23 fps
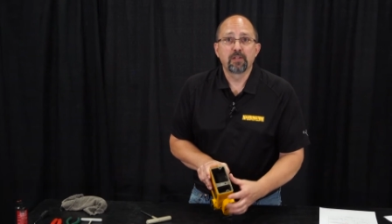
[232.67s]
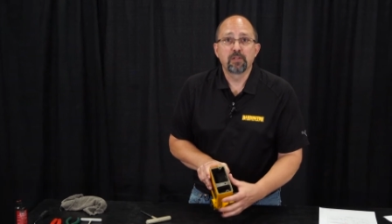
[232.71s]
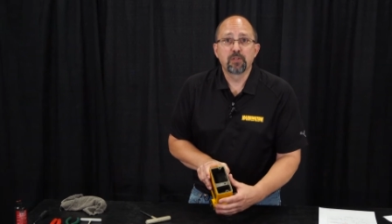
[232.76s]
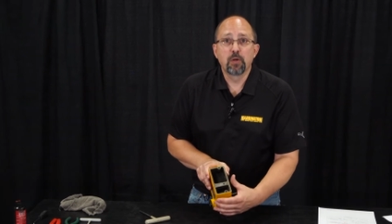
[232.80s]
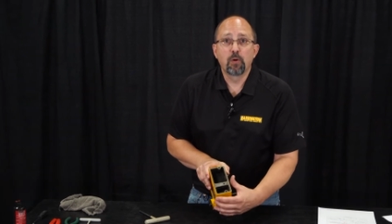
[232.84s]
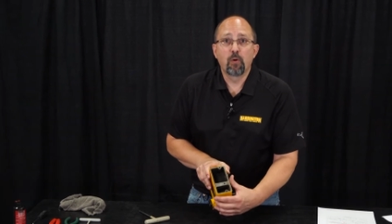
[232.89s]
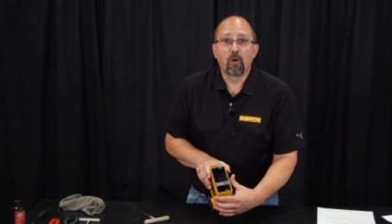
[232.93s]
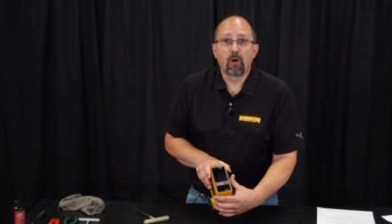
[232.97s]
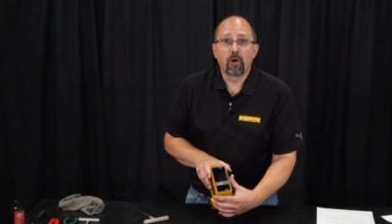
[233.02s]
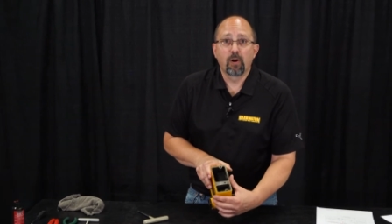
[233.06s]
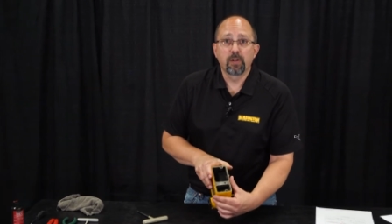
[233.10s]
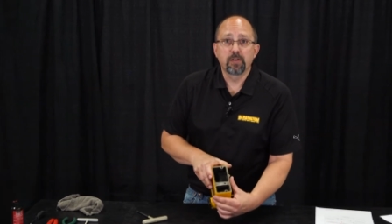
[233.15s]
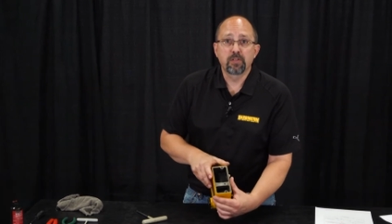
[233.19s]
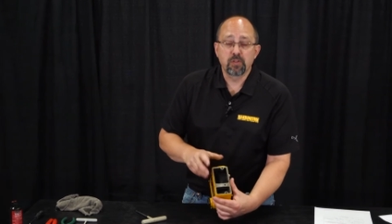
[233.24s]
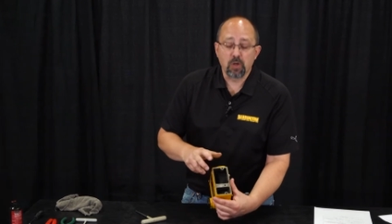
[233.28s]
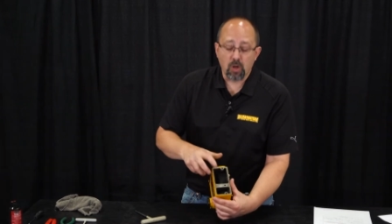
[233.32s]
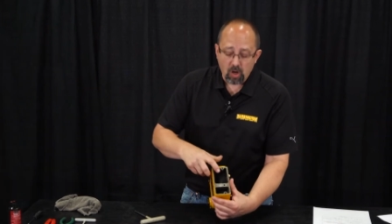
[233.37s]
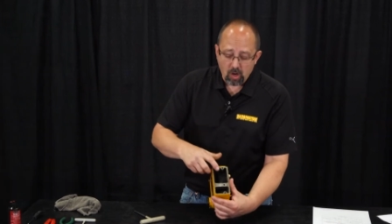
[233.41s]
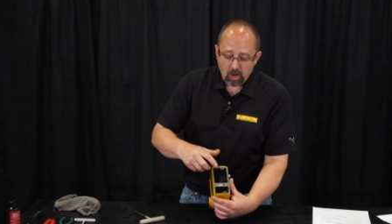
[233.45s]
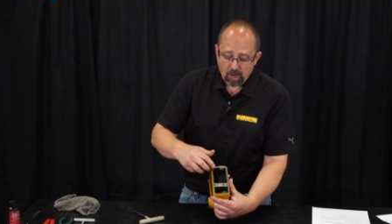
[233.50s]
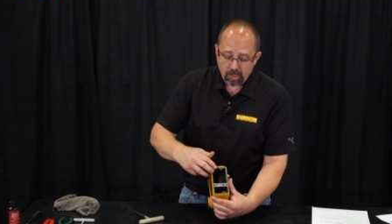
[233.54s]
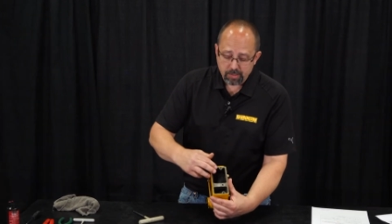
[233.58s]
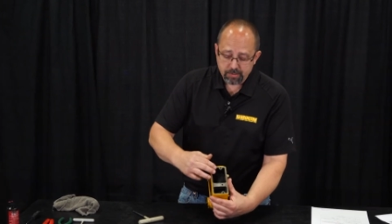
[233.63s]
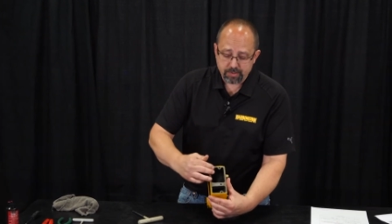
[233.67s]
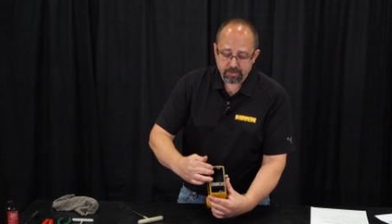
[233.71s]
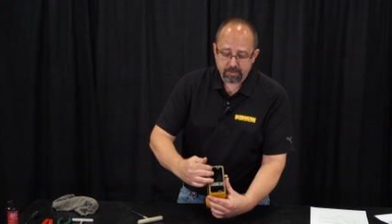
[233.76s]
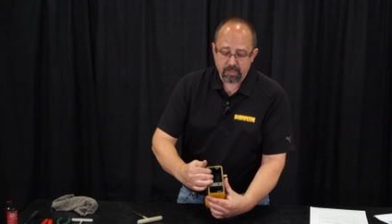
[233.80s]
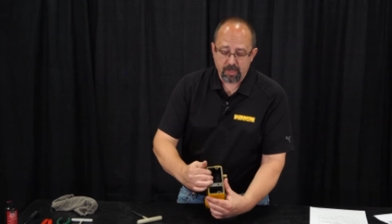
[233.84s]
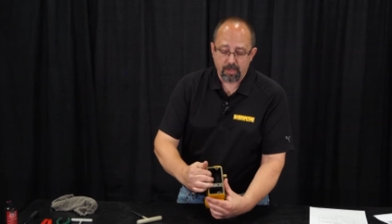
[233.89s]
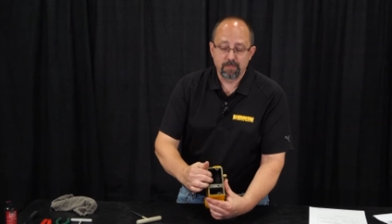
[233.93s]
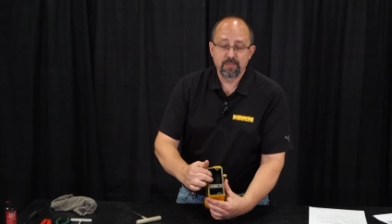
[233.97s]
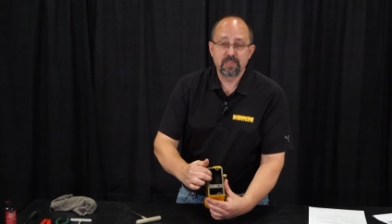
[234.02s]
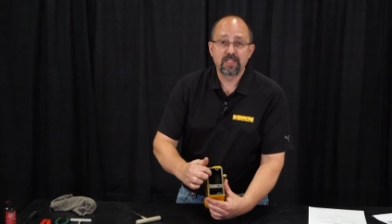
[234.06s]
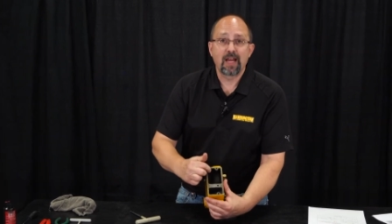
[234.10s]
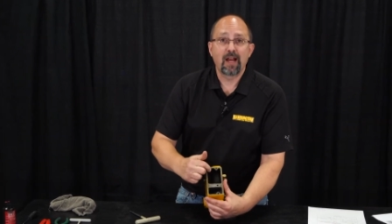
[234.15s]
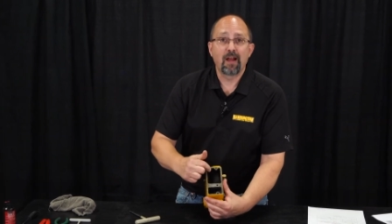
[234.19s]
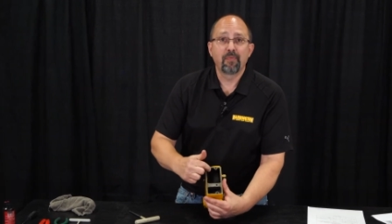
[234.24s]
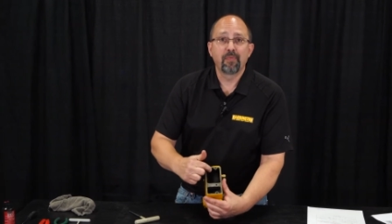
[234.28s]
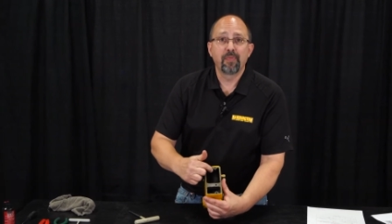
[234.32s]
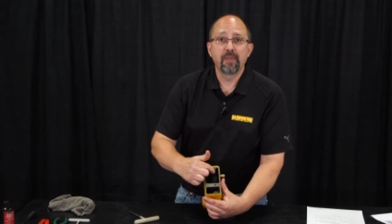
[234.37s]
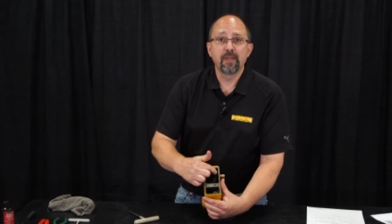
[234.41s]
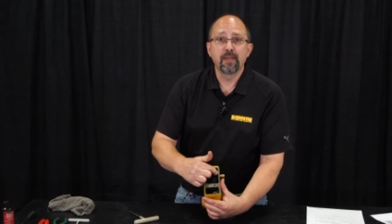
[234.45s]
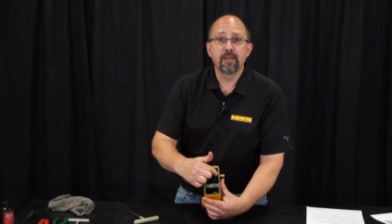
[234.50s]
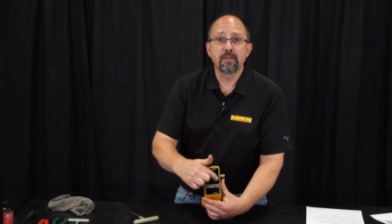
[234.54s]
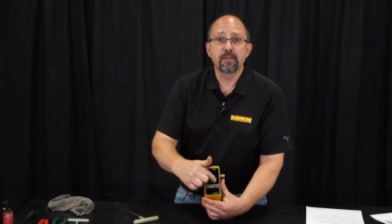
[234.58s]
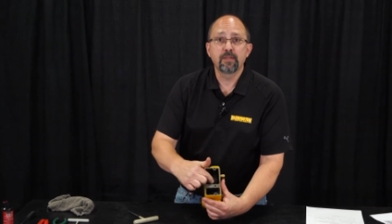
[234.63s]
So our exhaust comes out
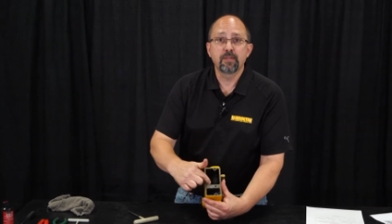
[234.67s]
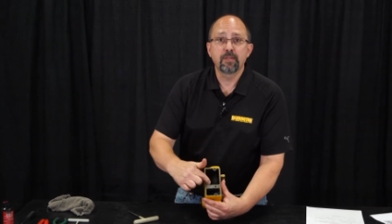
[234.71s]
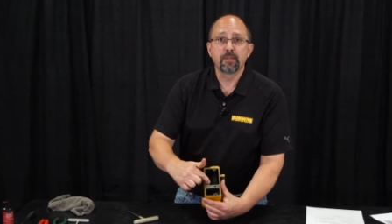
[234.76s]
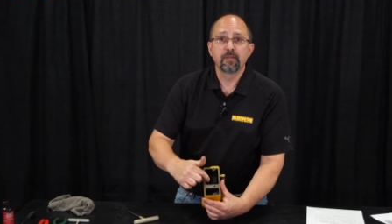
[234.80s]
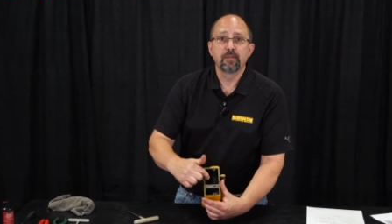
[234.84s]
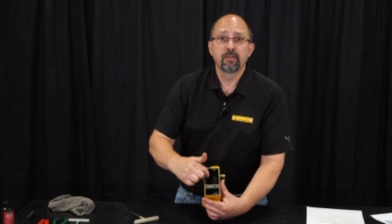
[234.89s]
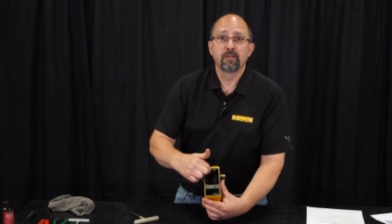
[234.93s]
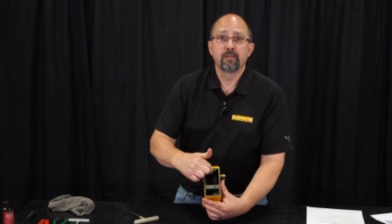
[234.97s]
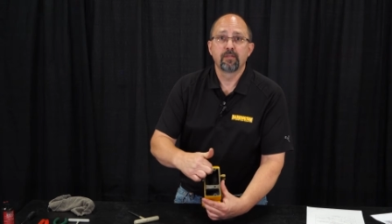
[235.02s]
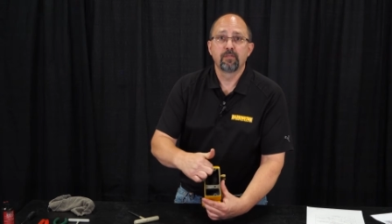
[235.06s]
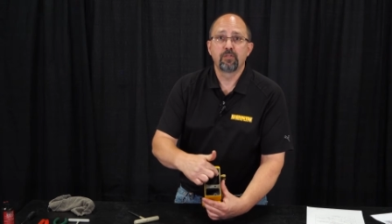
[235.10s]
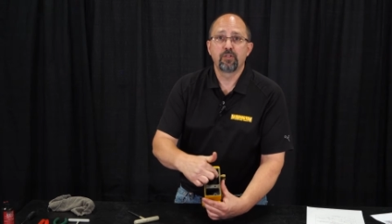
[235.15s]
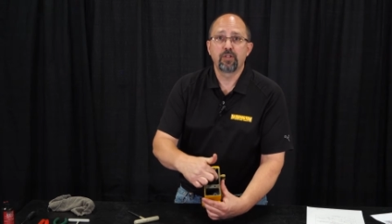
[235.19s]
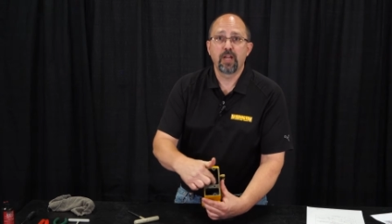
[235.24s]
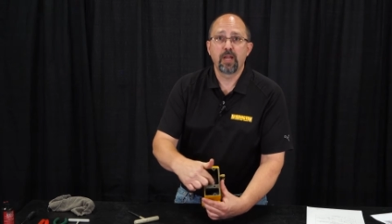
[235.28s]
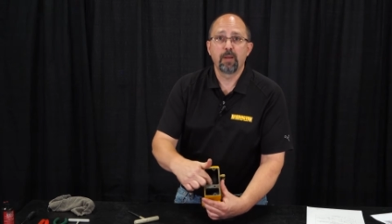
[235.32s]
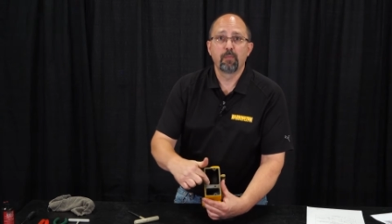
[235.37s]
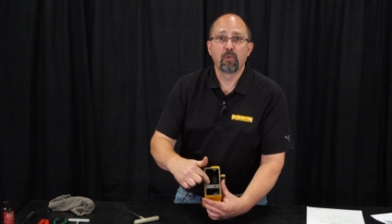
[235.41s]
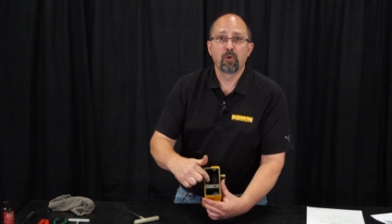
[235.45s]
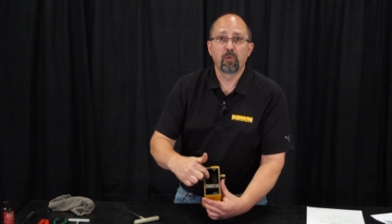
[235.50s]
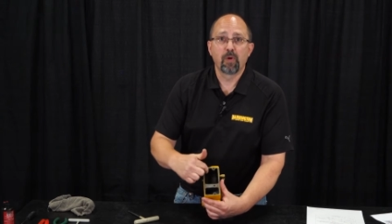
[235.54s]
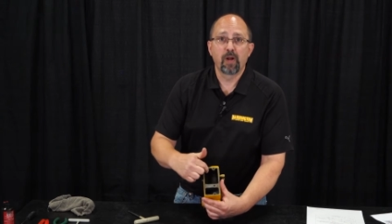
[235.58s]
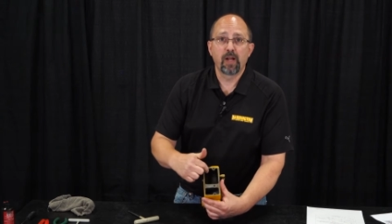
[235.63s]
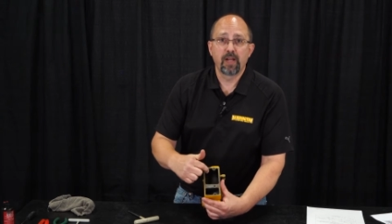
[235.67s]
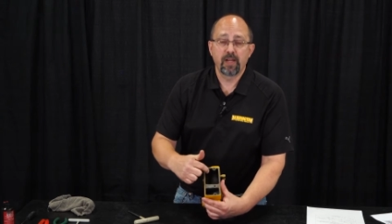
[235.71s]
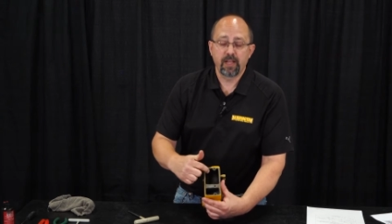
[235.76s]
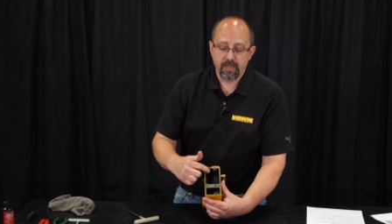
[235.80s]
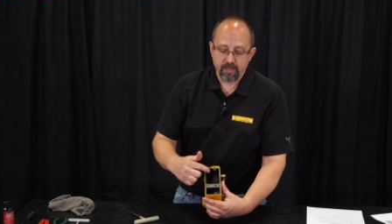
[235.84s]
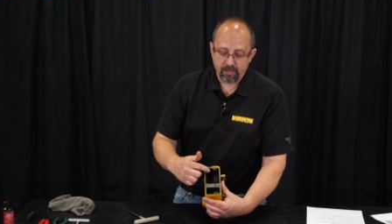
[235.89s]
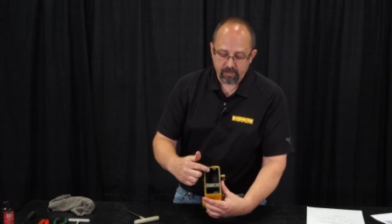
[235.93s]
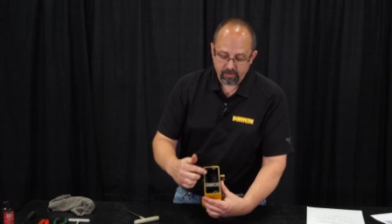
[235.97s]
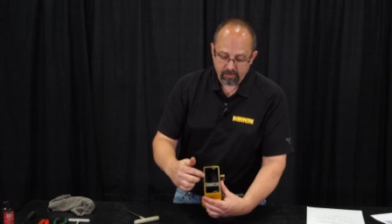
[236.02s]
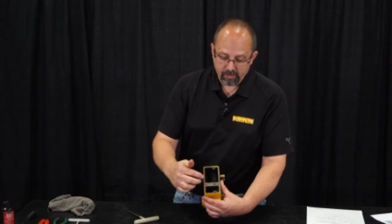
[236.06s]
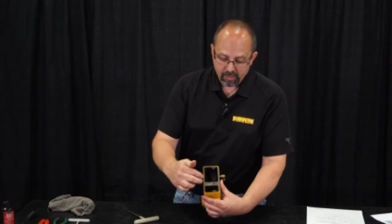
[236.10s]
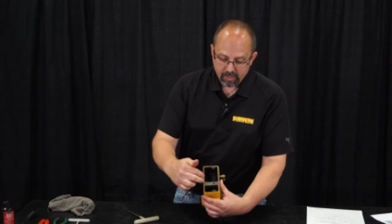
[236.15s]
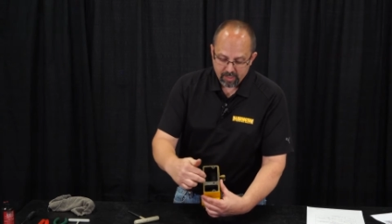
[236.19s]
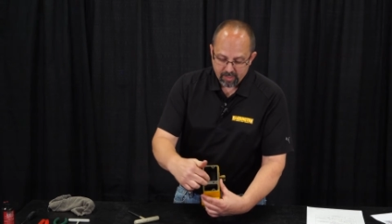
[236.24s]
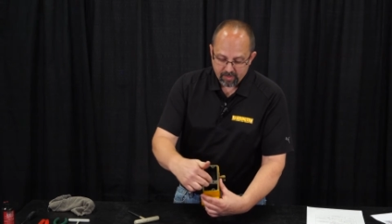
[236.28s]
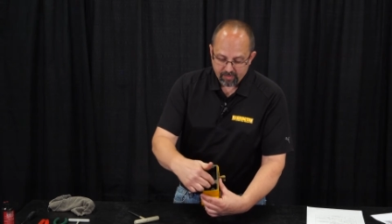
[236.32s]
this chamber right here.